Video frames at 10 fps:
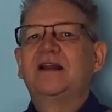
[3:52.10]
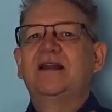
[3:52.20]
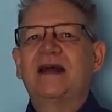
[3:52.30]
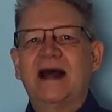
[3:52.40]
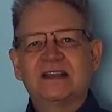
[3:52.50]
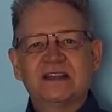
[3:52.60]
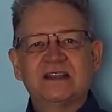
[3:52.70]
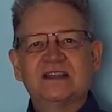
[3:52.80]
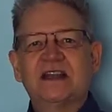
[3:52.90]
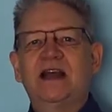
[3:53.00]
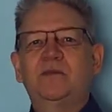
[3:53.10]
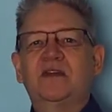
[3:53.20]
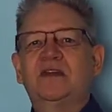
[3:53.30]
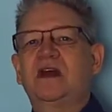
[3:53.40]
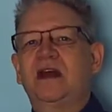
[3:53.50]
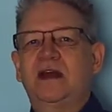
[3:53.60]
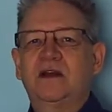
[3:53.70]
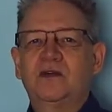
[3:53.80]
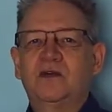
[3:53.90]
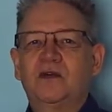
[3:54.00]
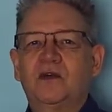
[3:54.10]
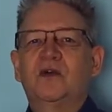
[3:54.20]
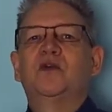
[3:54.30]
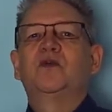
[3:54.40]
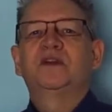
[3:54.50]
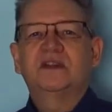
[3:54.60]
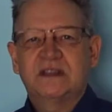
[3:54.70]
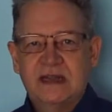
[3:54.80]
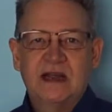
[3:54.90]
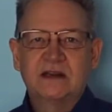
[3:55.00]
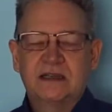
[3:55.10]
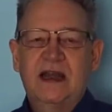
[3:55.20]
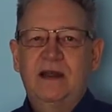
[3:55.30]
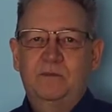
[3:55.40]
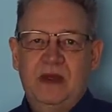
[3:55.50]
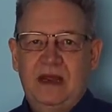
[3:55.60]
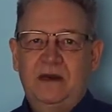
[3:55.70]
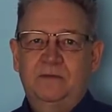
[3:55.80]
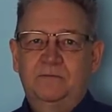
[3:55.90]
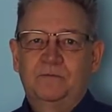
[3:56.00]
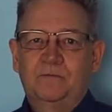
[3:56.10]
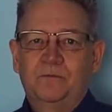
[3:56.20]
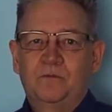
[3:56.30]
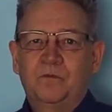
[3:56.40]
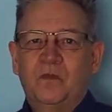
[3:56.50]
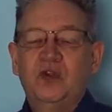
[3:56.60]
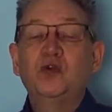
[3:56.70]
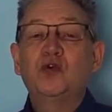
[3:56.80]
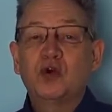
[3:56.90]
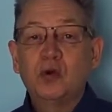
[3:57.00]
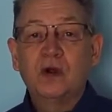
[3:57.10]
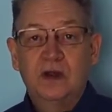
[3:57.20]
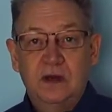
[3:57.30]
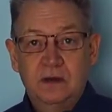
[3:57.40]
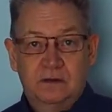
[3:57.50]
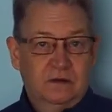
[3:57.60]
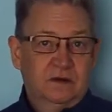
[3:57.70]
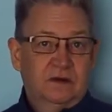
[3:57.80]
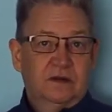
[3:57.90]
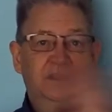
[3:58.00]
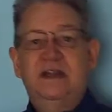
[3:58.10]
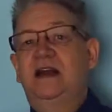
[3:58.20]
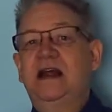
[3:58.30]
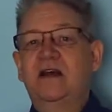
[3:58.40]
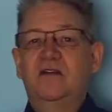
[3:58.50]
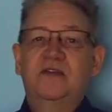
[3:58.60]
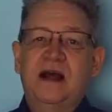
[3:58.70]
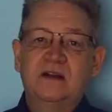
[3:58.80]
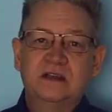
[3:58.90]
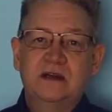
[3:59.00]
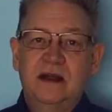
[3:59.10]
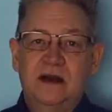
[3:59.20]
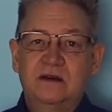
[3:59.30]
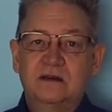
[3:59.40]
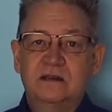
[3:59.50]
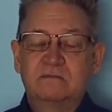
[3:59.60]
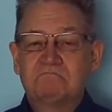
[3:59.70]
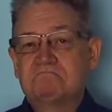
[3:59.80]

That's the same thing with the sales campaign. You could send out 1,000 letters